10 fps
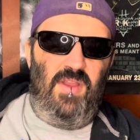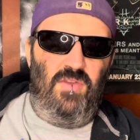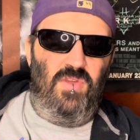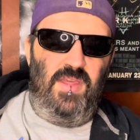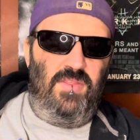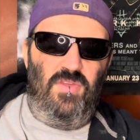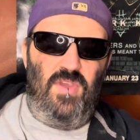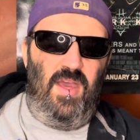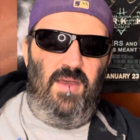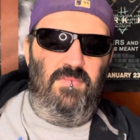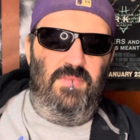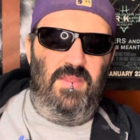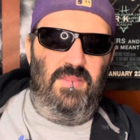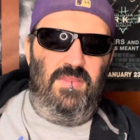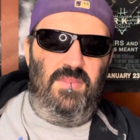actually get the job
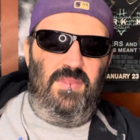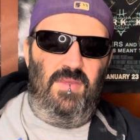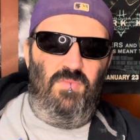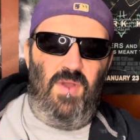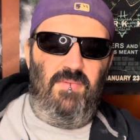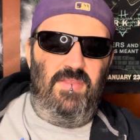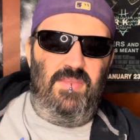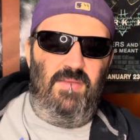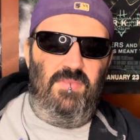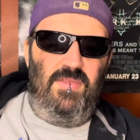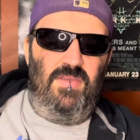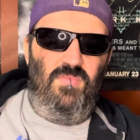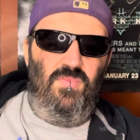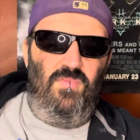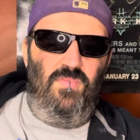that Tim Robbins seems
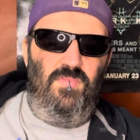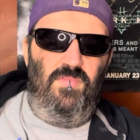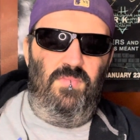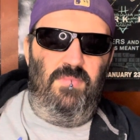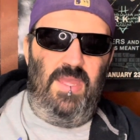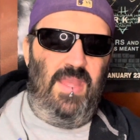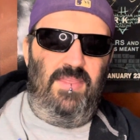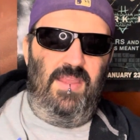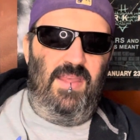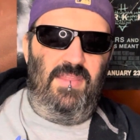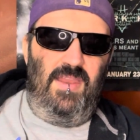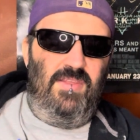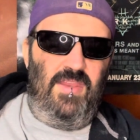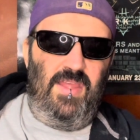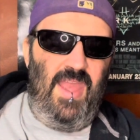to be hinting at that he's
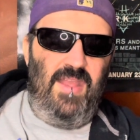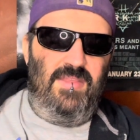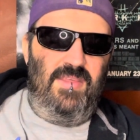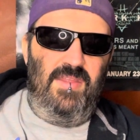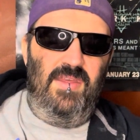going to get,